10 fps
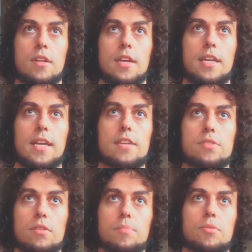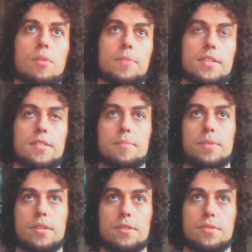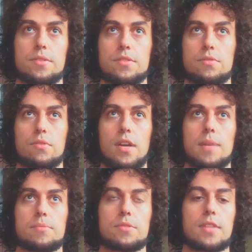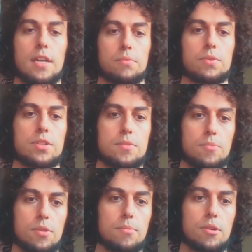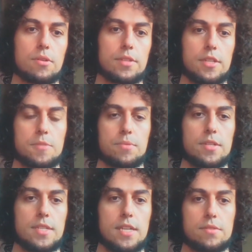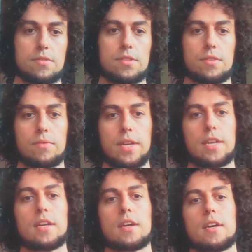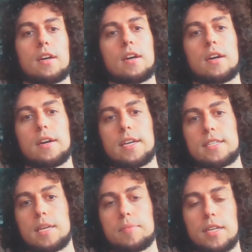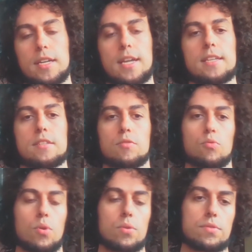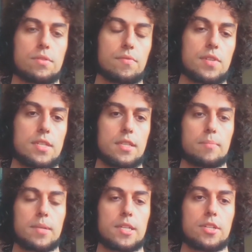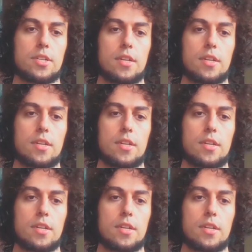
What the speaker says: It has all the properties that Peterson ascribes to that which is more moral than its predecessors in a way, except that it hasn't grown sufficiently much